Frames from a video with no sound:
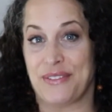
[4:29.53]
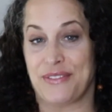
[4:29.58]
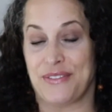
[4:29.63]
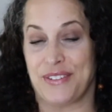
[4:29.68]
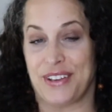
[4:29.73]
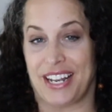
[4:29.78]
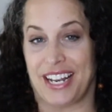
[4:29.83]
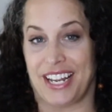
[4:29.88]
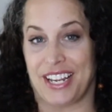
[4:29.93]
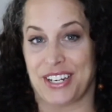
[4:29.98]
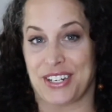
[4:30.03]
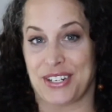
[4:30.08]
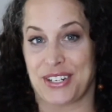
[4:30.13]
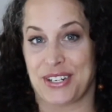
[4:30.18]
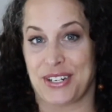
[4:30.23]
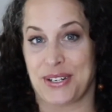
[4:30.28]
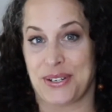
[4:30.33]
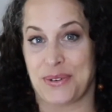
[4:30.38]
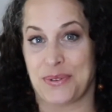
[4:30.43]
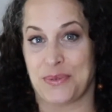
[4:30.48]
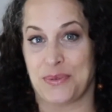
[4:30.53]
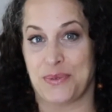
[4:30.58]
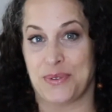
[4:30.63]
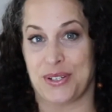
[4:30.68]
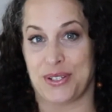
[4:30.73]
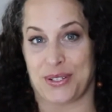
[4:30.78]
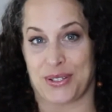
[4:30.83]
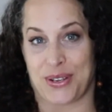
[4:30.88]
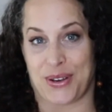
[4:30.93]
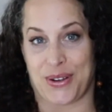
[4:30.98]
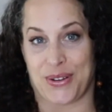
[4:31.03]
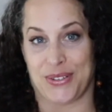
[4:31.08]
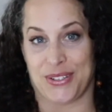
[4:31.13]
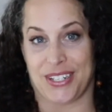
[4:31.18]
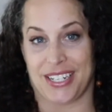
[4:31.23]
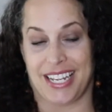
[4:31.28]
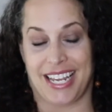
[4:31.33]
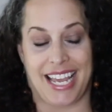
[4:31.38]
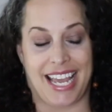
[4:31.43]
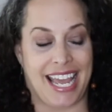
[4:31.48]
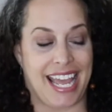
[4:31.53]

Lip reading: finished result.